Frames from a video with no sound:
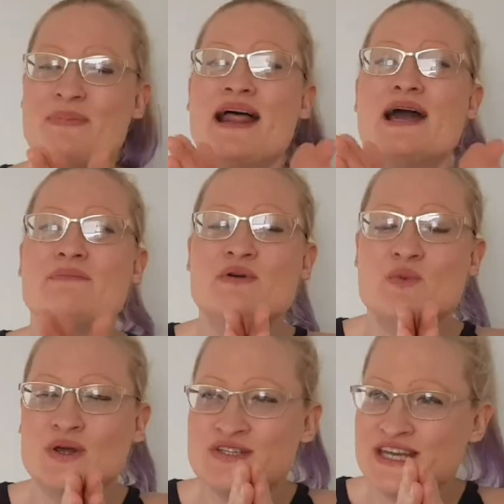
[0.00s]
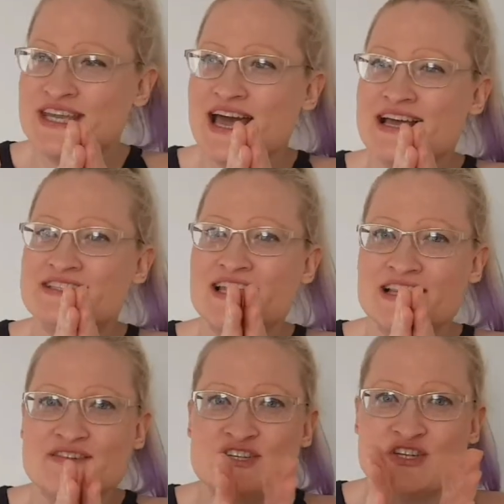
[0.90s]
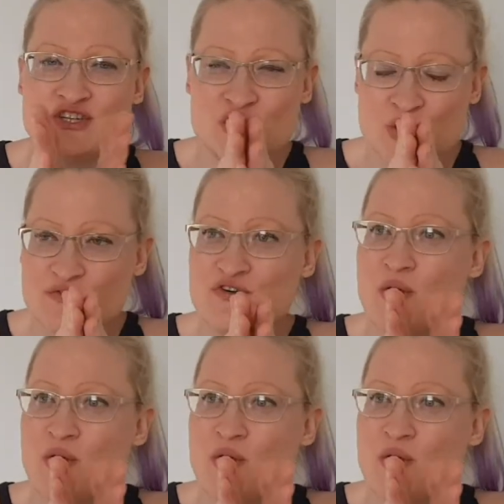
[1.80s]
But I've been watching a television show